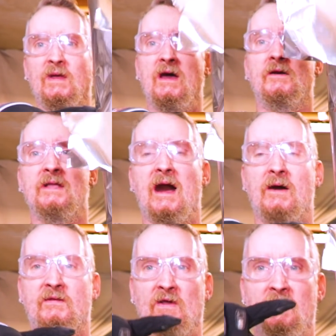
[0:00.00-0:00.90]

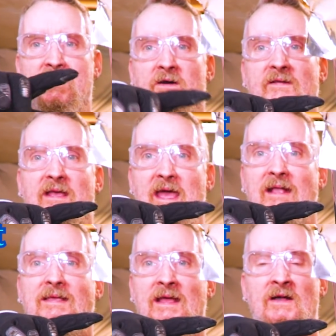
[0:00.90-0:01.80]
309, which only goes to
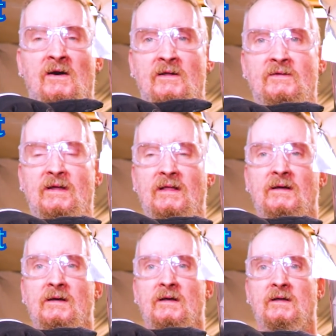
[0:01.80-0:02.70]
1800.
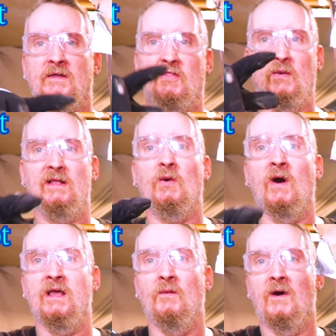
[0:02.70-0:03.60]
The
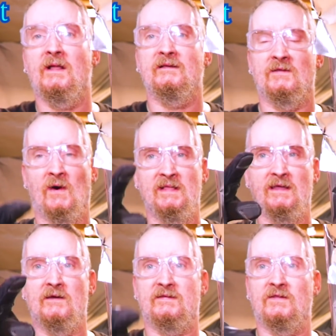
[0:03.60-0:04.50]
321 is the one that
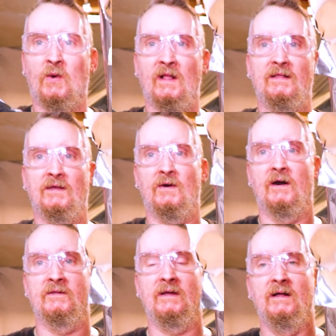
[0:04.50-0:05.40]
goes to
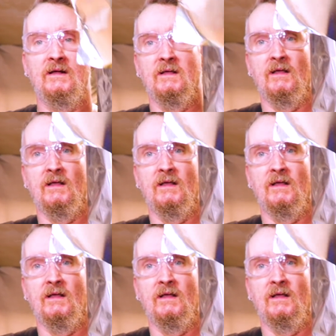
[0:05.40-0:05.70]
2200.